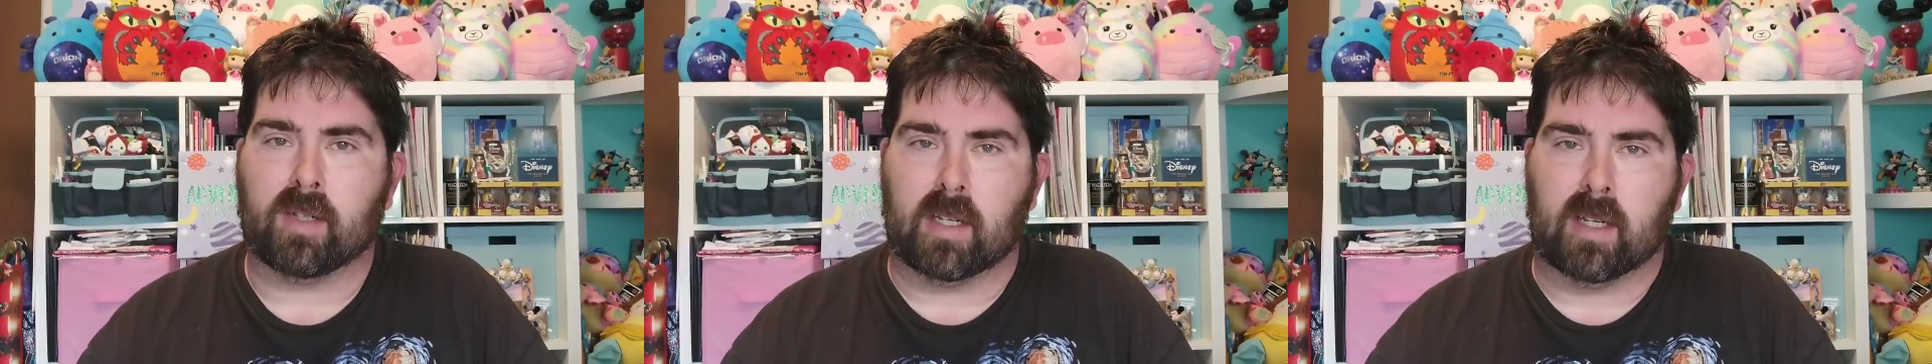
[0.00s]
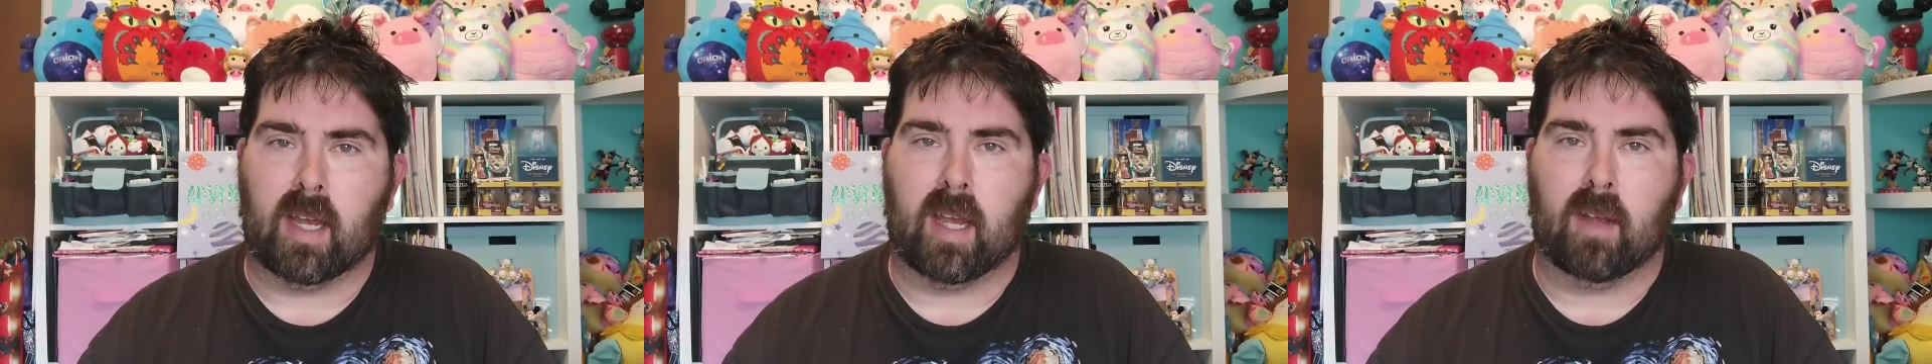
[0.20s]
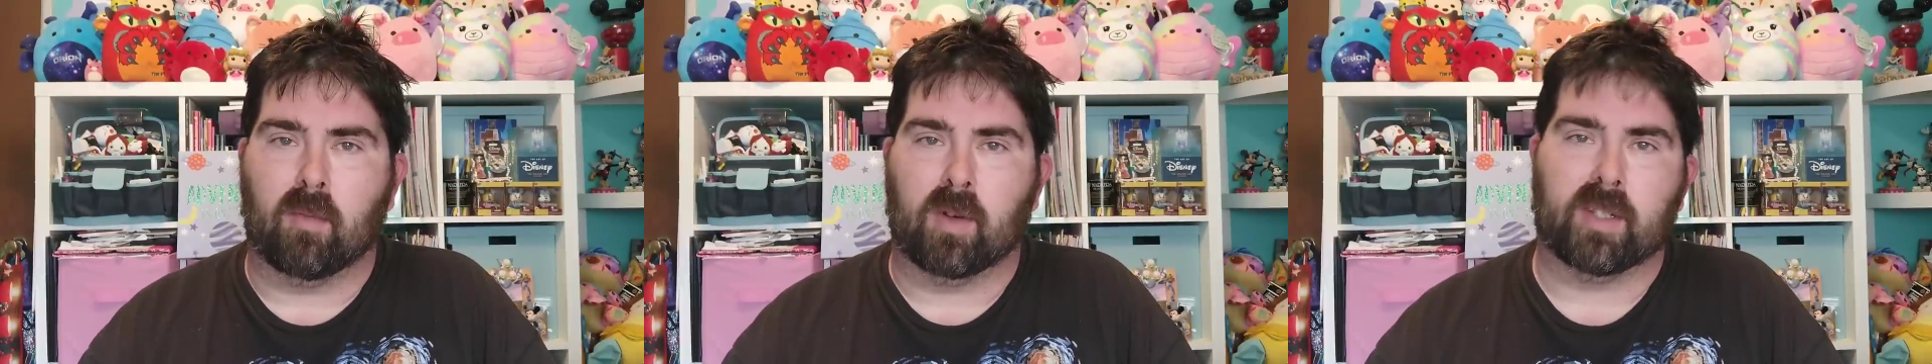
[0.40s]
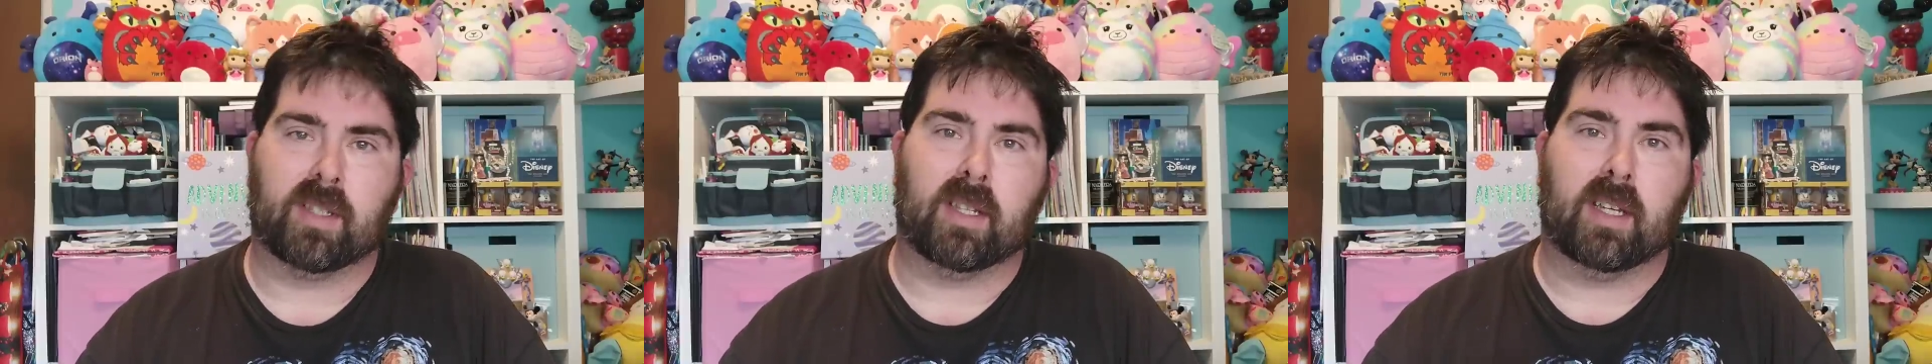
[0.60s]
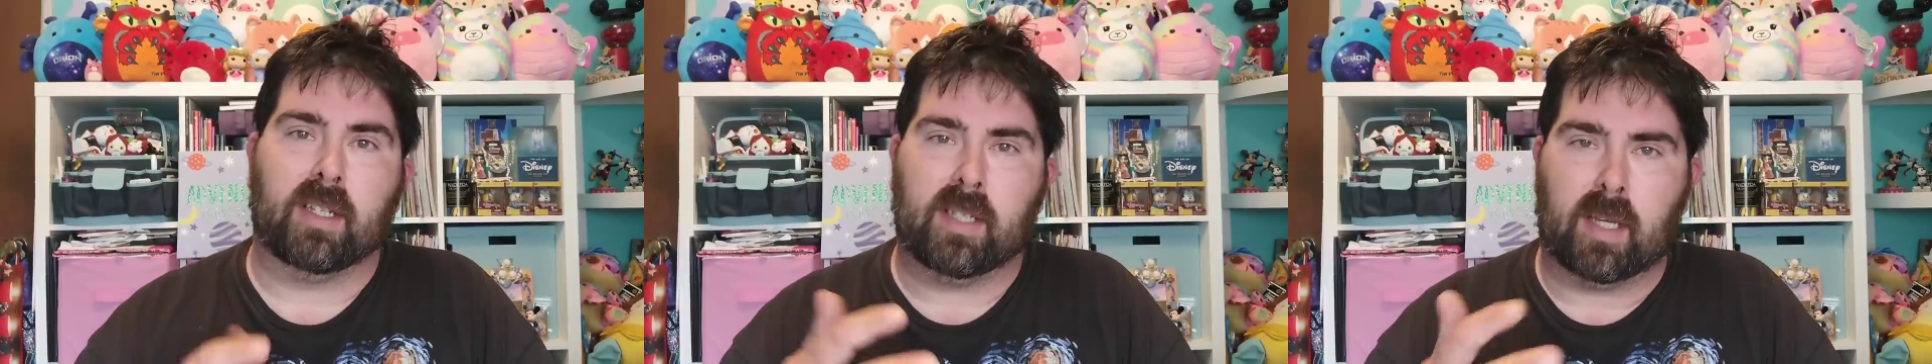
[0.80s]
today was
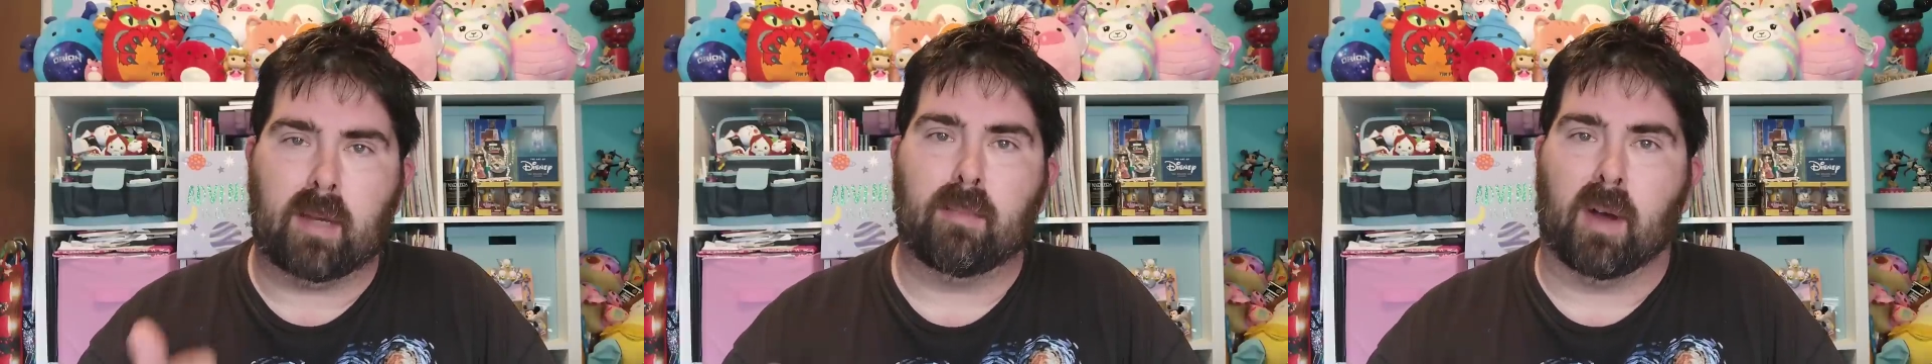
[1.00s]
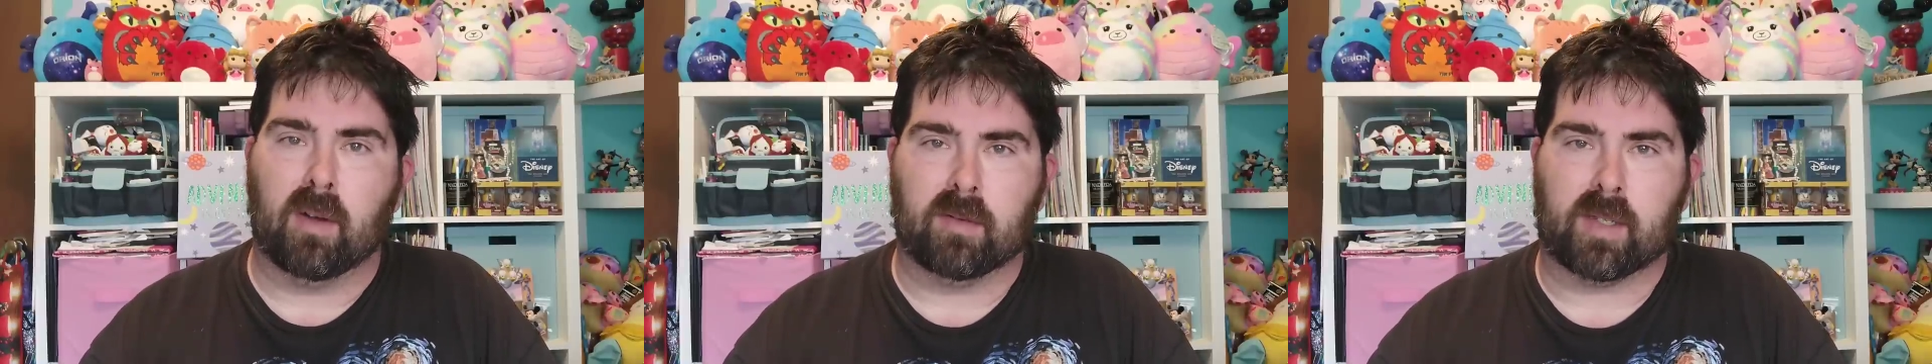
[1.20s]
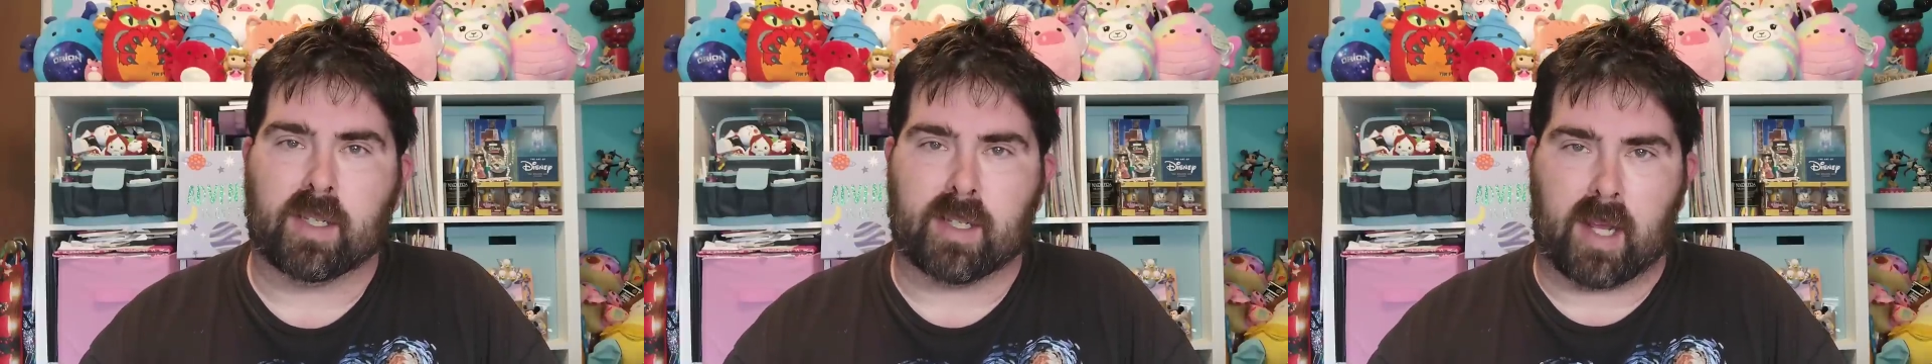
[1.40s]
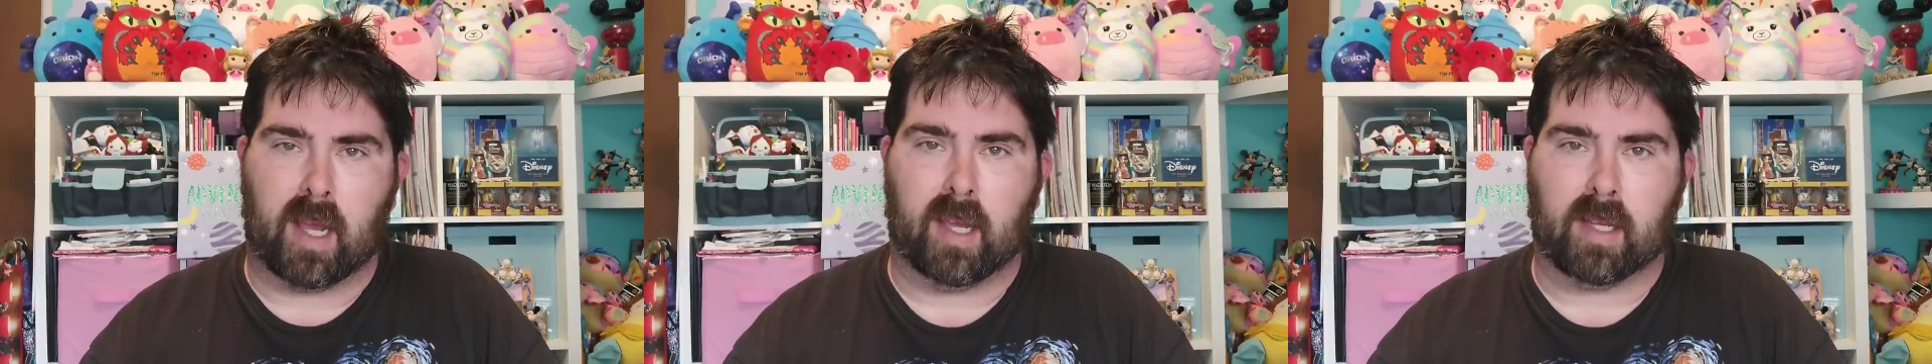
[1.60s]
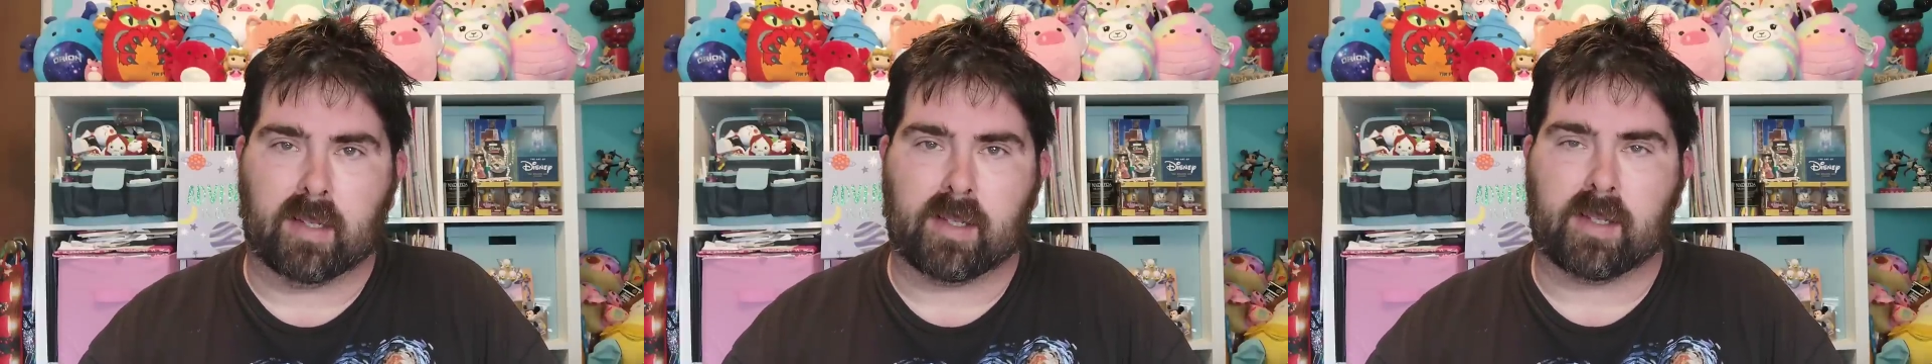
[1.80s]
the T-bone
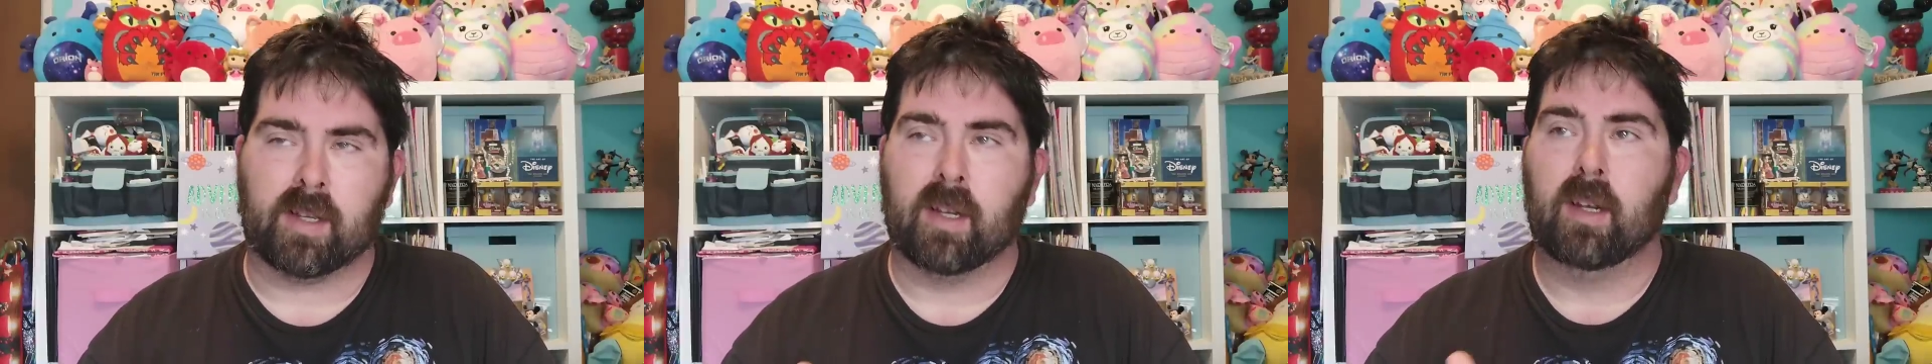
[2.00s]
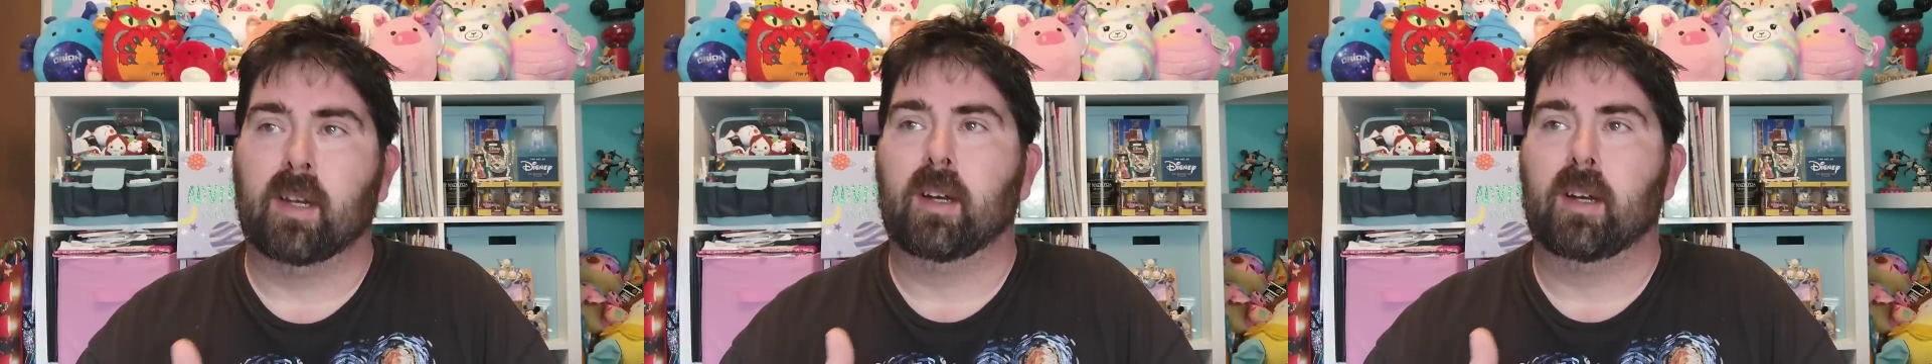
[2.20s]
steaks